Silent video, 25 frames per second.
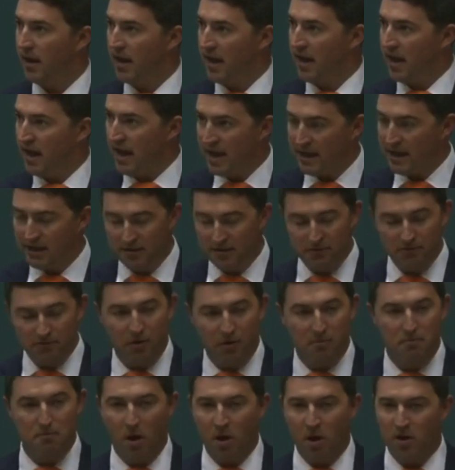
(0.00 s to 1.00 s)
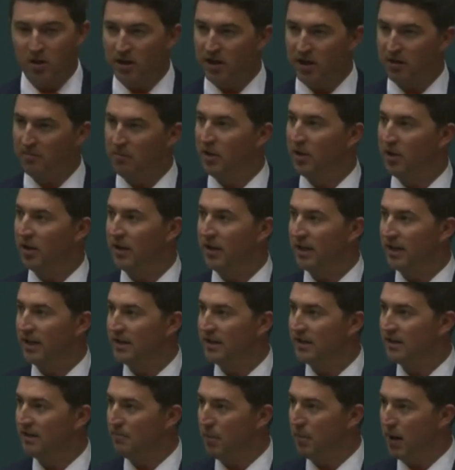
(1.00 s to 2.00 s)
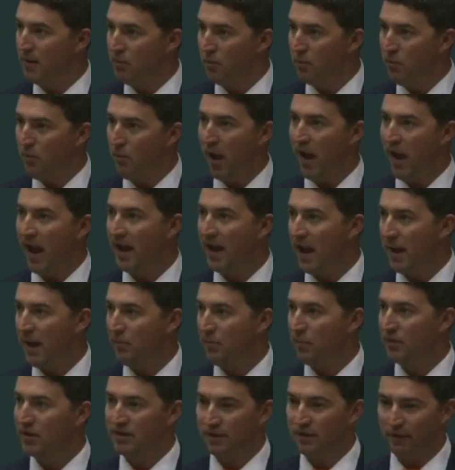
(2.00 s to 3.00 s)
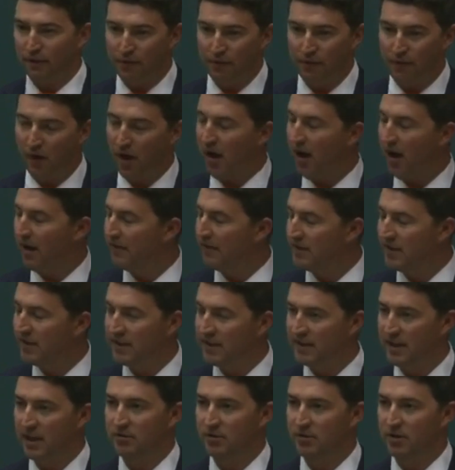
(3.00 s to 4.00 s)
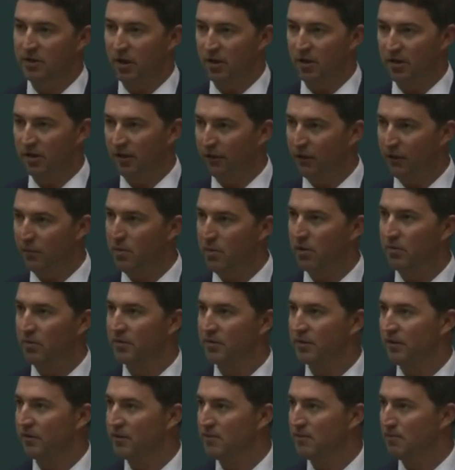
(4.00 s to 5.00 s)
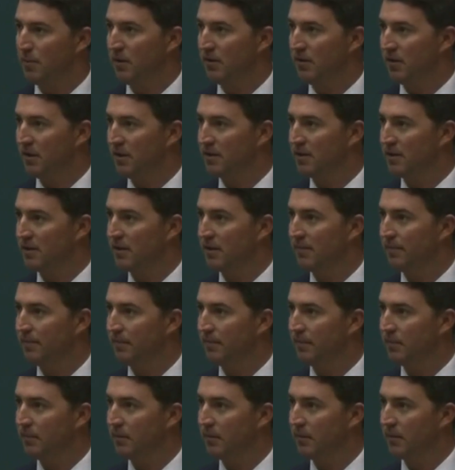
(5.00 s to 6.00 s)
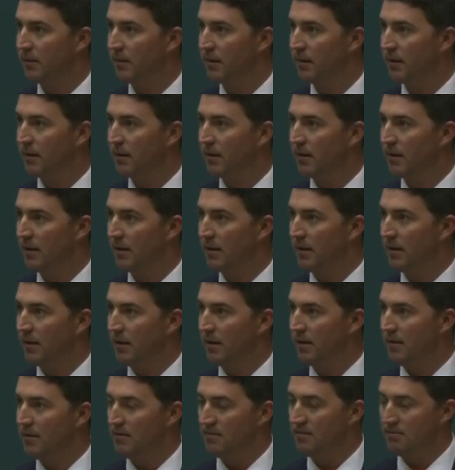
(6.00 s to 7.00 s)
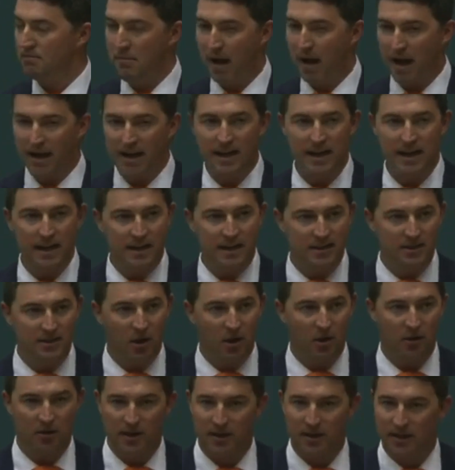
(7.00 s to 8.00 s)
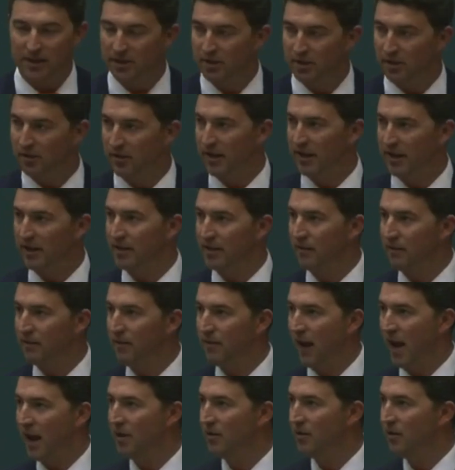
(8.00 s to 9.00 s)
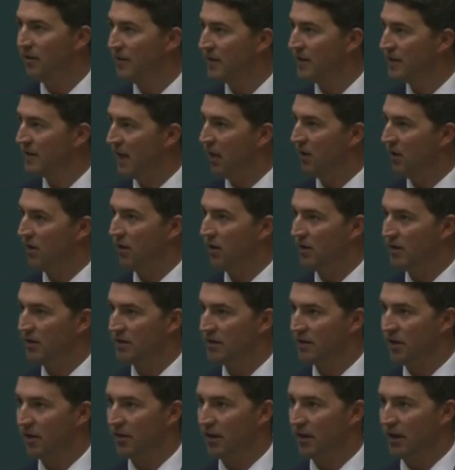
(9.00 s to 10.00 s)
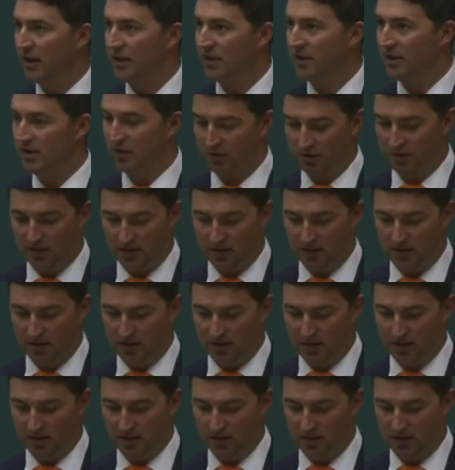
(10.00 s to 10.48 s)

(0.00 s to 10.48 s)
in remote communities, people paying upwards of $500, $600 for bottles of spirits. Money is not the issue here. The value of this alcohol is not the issue.